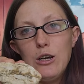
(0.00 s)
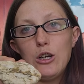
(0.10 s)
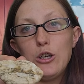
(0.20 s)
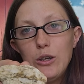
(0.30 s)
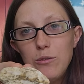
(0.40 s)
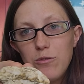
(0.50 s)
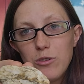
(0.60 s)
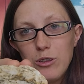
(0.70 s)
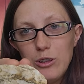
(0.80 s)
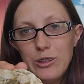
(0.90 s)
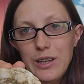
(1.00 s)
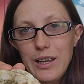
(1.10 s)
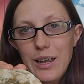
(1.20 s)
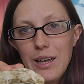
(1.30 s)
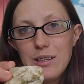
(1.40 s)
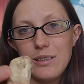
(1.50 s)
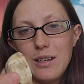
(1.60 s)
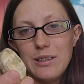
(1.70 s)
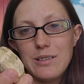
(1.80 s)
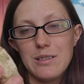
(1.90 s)
good for looking at,
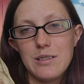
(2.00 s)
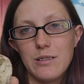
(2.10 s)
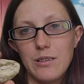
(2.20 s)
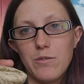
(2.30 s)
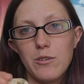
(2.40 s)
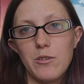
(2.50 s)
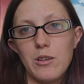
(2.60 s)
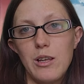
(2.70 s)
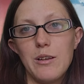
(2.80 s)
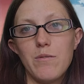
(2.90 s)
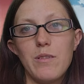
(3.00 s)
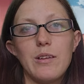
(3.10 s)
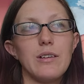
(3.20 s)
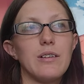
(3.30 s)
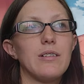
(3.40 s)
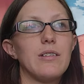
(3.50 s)
not necessarily for a lot of the,